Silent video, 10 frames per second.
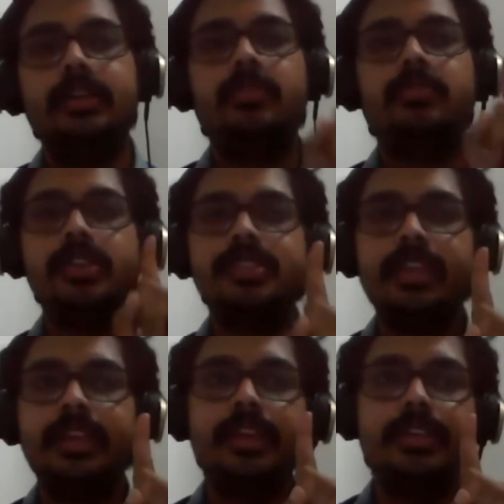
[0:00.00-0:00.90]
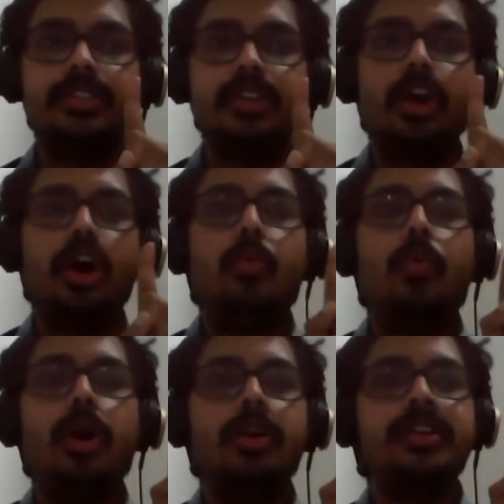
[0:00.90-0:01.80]
The first thing is,
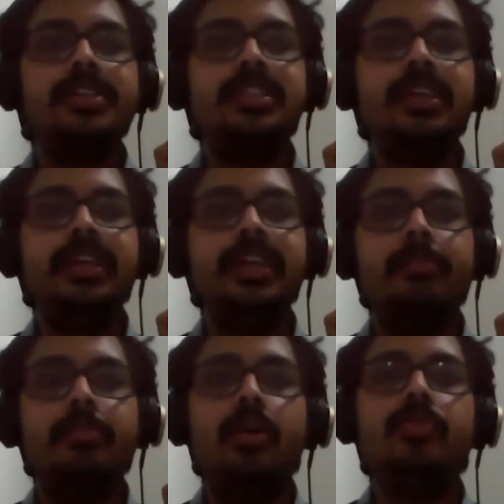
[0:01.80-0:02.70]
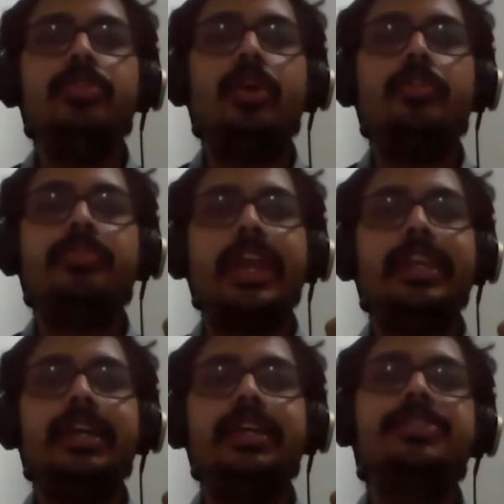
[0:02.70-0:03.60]
what is the amount of
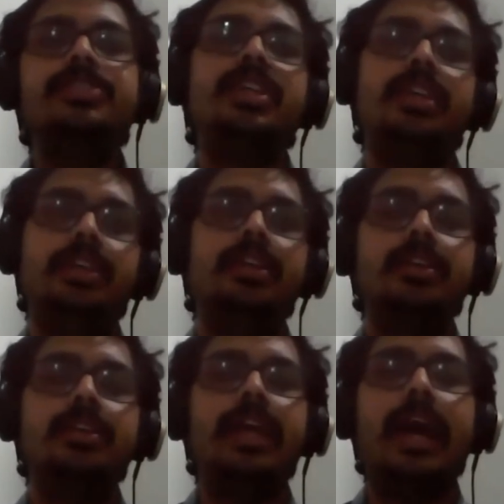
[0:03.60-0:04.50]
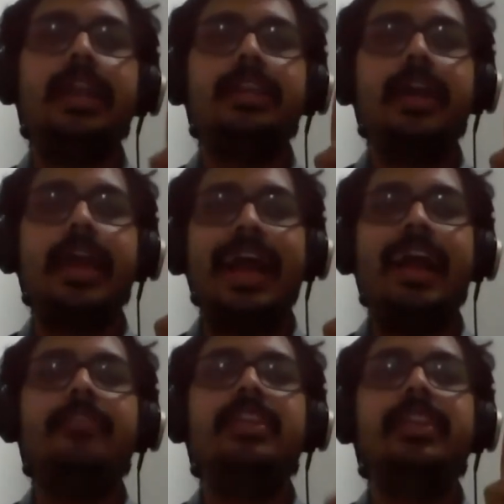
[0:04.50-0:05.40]
energy that I
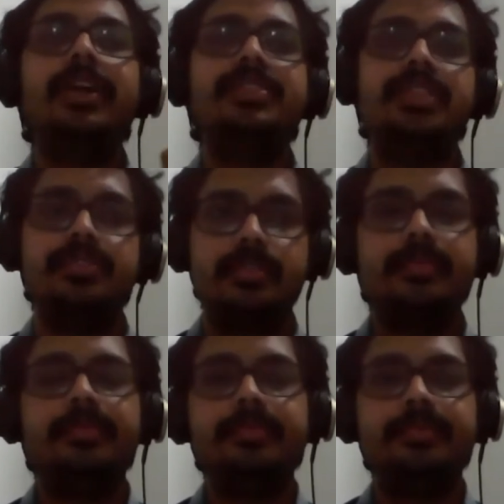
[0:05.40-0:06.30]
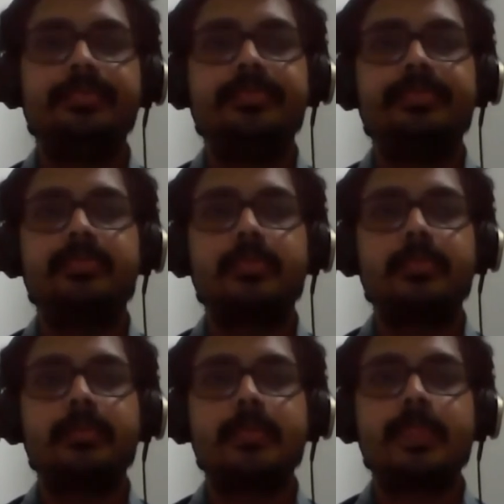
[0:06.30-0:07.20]
have in that season?
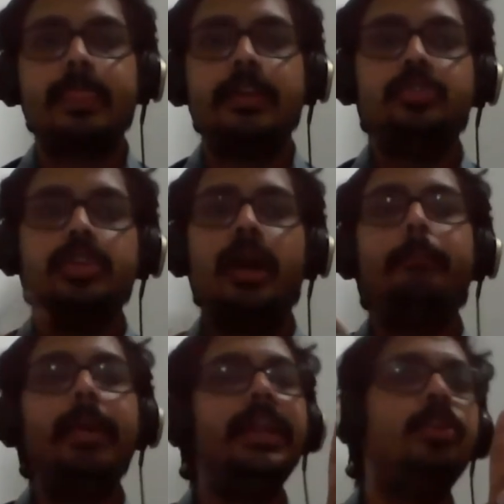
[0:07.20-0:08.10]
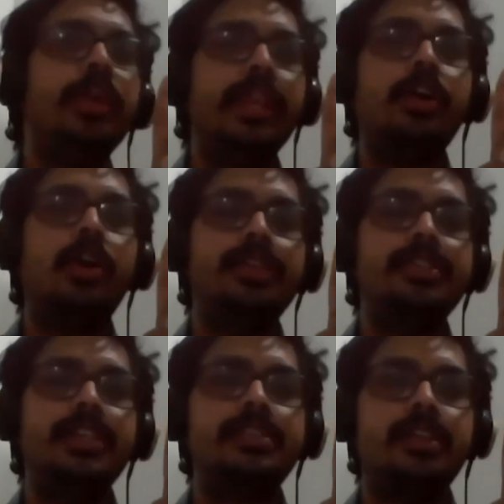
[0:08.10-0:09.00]
So compared to any other
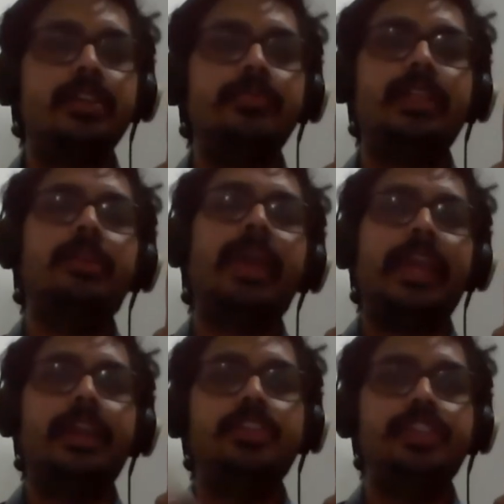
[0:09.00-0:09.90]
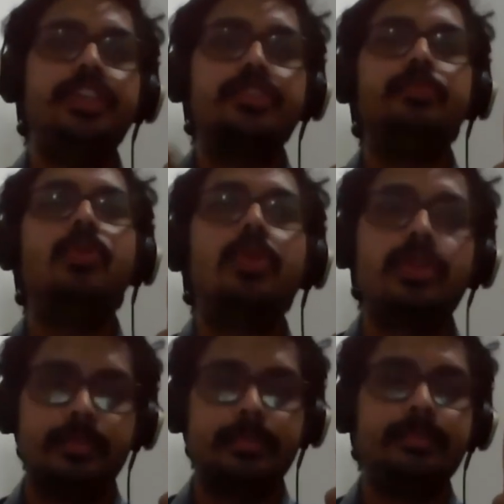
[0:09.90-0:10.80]
season, whether my energy is more,